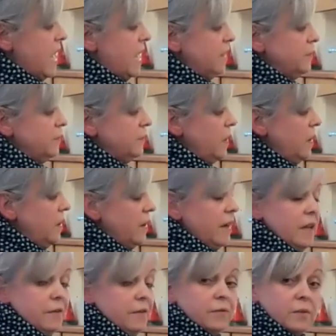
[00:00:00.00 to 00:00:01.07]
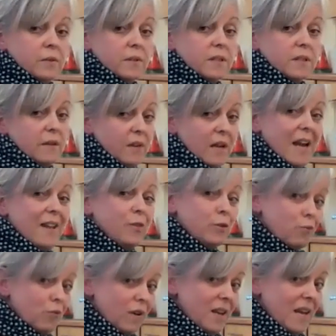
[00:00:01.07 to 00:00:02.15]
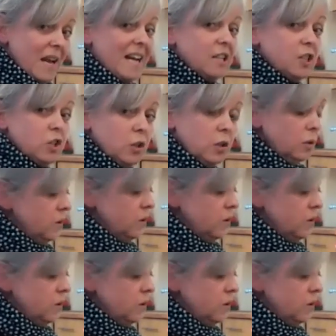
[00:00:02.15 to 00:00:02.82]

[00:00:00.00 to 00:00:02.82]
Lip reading: add 5, 7 add 3, add 2.